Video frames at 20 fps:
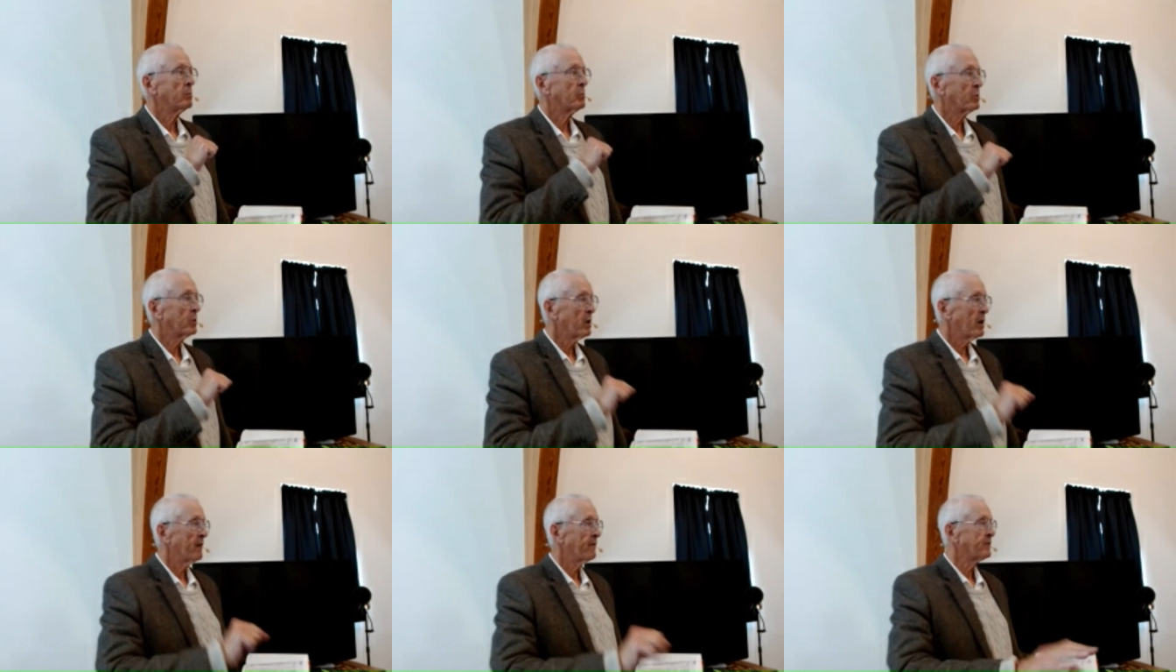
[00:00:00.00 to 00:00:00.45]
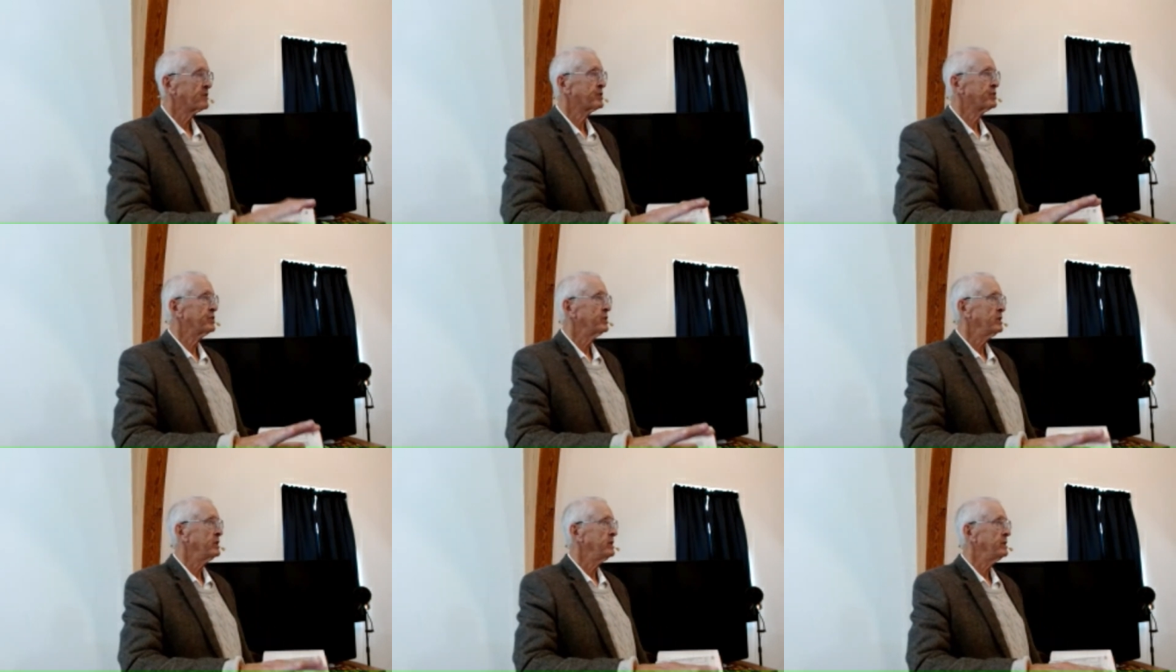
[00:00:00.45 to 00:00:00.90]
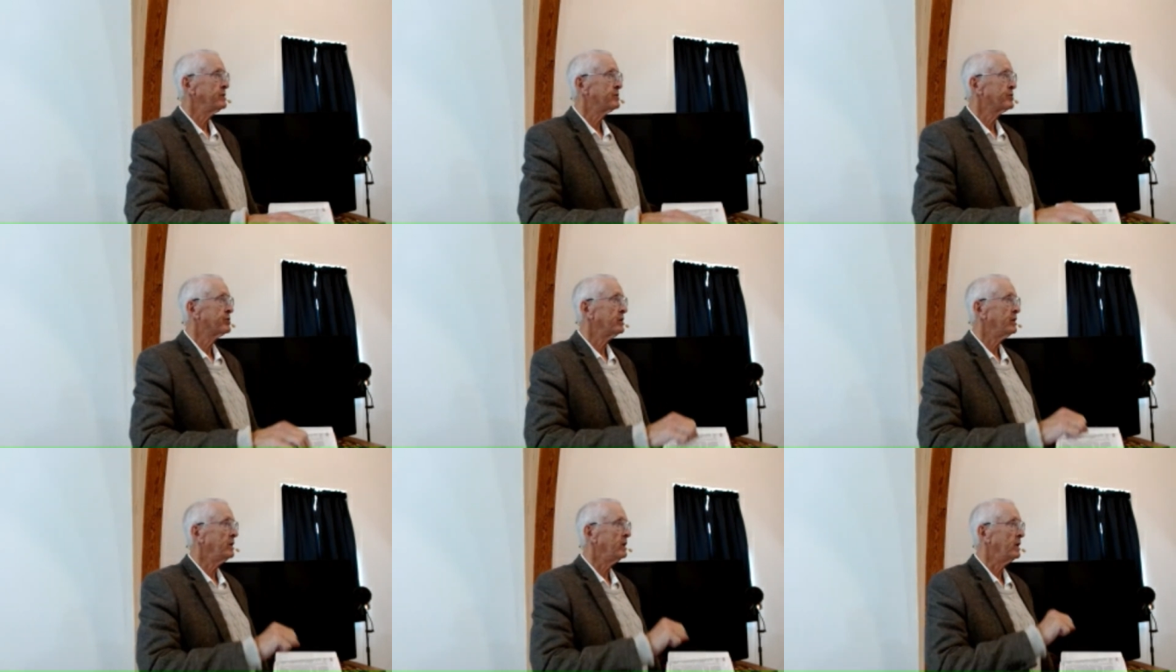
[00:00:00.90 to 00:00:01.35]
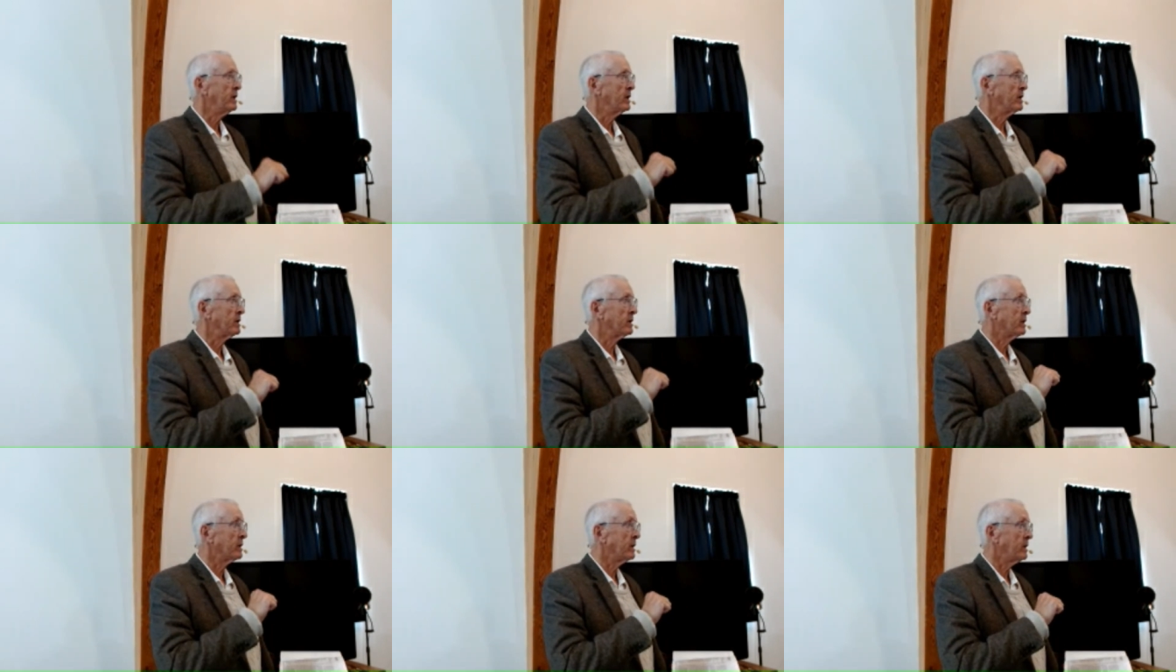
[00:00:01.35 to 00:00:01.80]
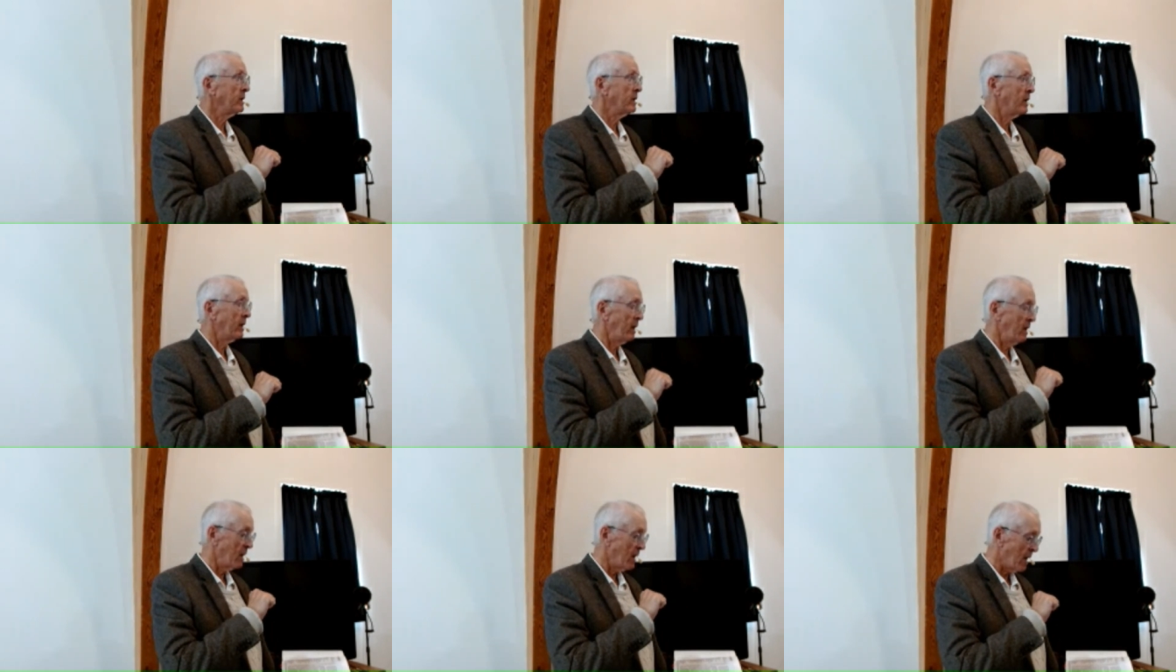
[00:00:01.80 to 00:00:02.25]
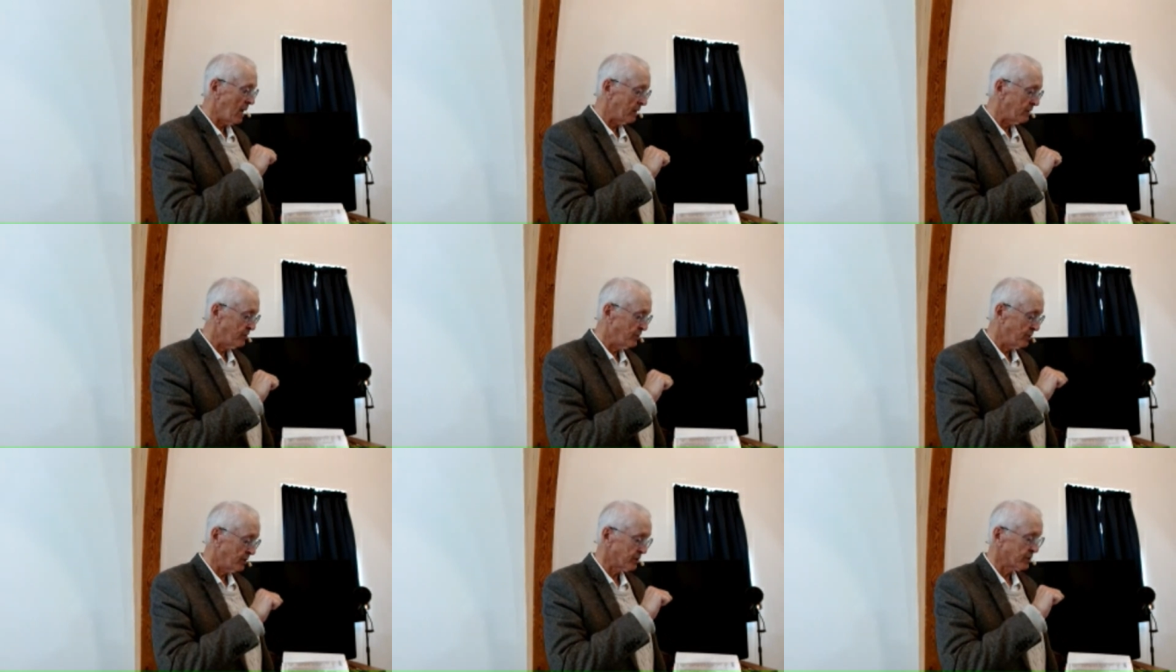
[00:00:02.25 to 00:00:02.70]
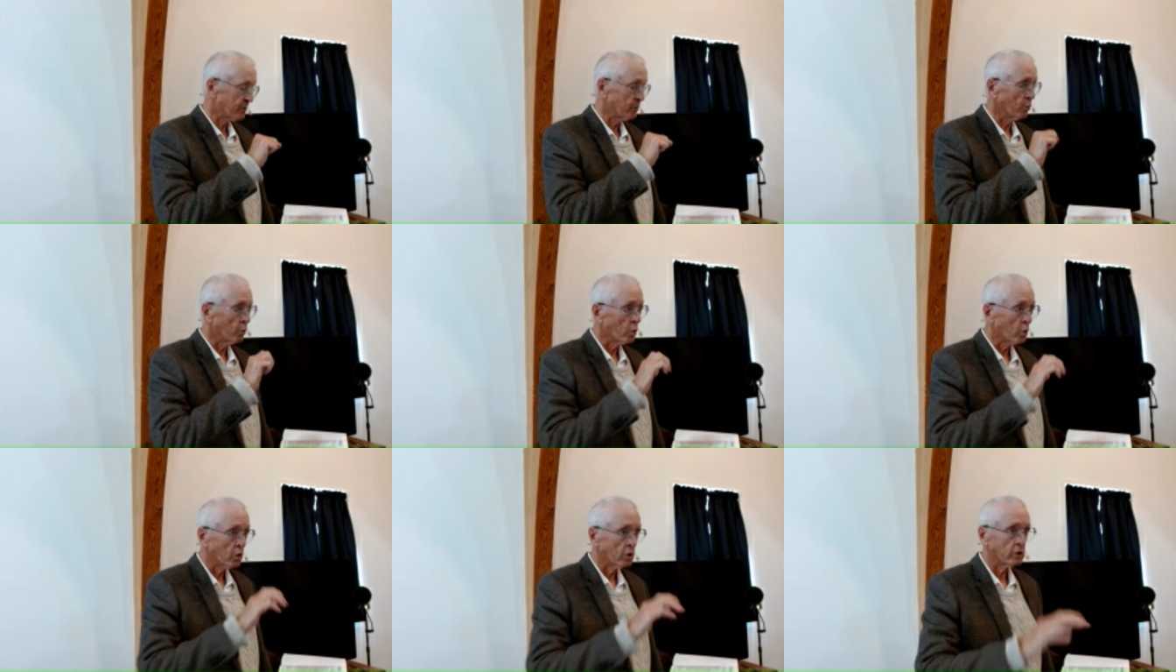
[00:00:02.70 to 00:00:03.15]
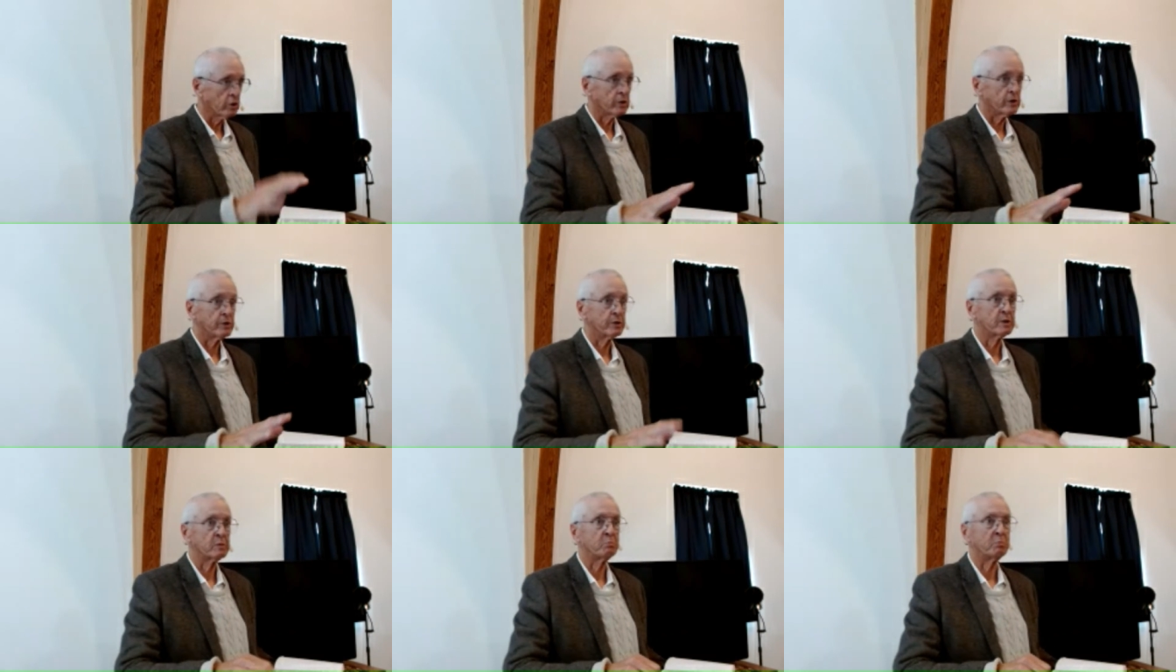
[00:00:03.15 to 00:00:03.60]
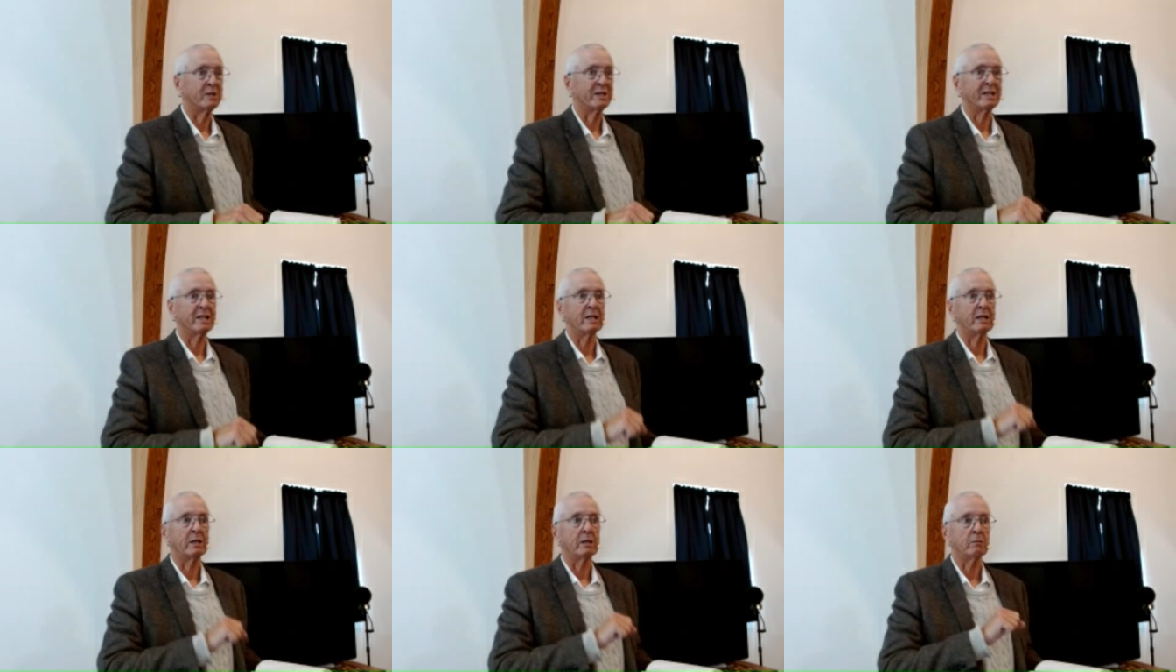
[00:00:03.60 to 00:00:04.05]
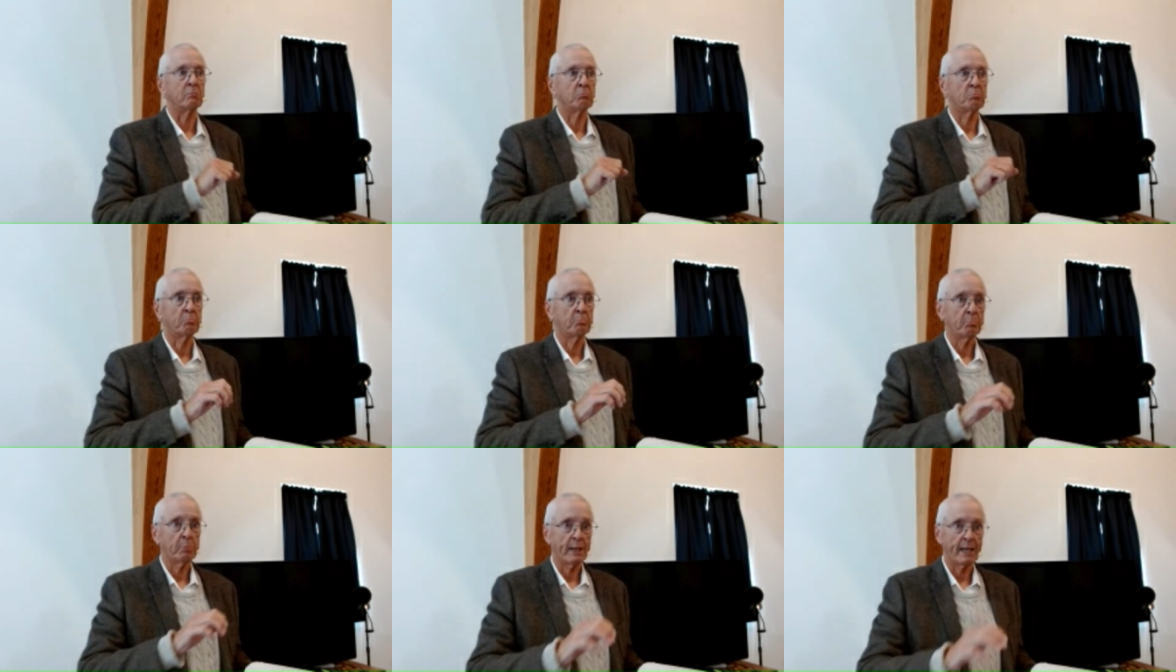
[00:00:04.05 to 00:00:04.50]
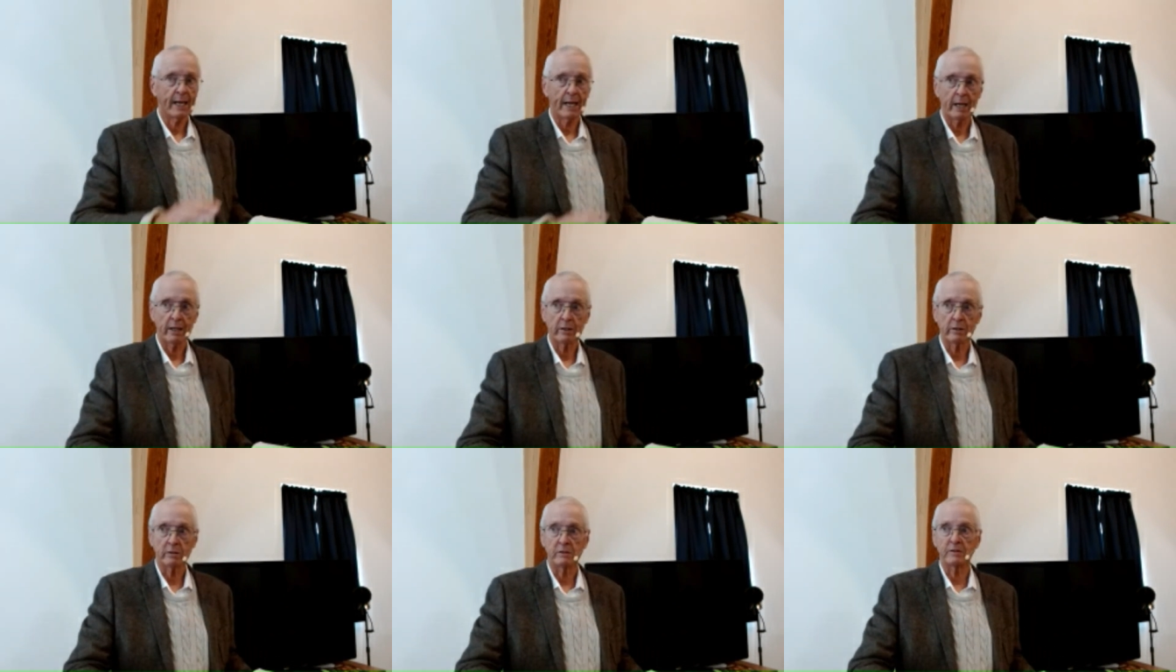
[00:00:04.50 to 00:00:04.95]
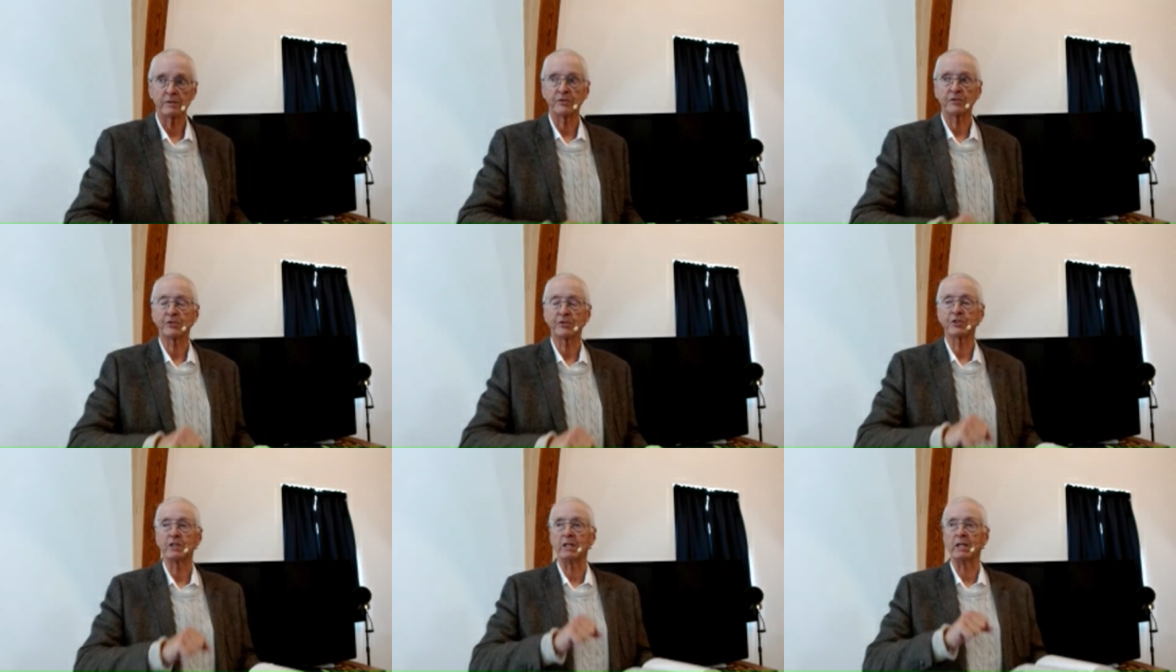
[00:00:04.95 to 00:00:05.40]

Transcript: prophecies in, again, not just words, but in patterns,